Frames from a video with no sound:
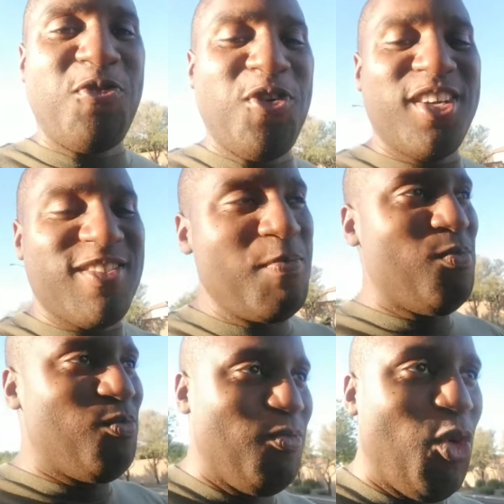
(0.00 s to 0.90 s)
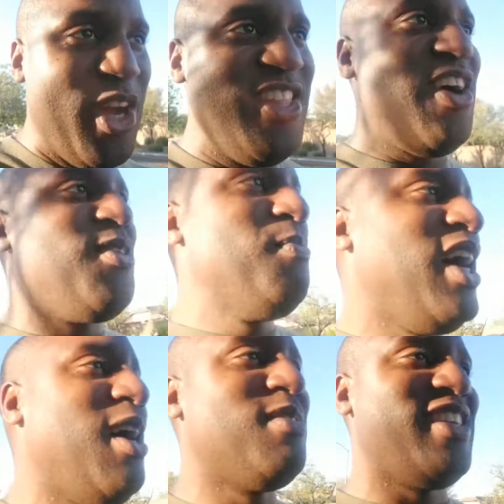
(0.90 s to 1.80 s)
for mowing down
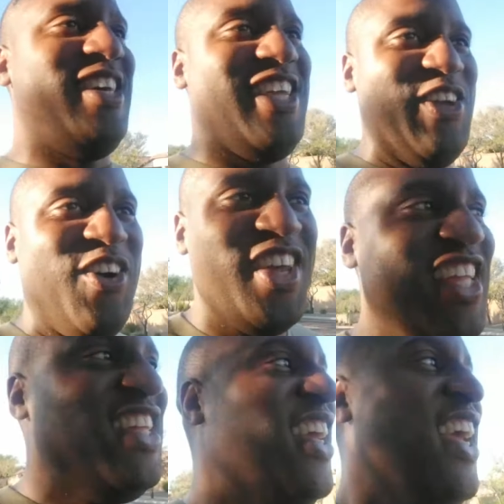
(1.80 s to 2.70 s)
mobs. You know what I mean?